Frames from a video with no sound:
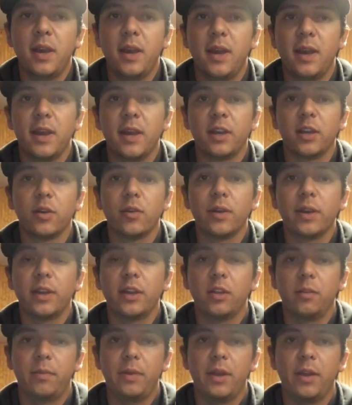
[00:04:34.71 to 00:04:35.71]
And going
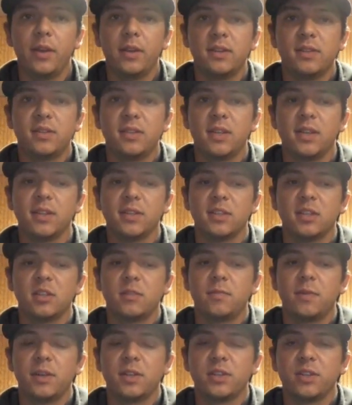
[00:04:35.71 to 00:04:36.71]
into the Paris scene is
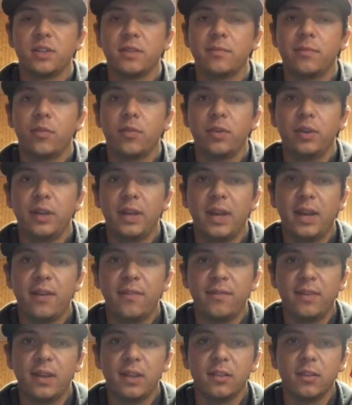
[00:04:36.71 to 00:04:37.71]
especially important to
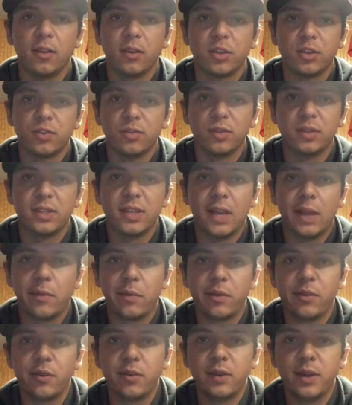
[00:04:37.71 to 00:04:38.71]
have that luxury tag
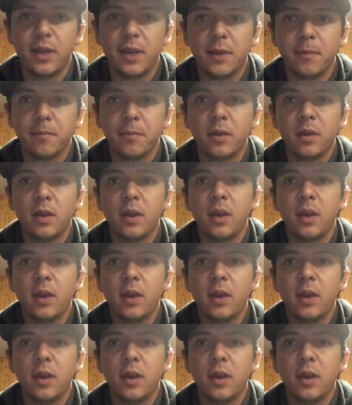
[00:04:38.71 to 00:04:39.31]
with your name.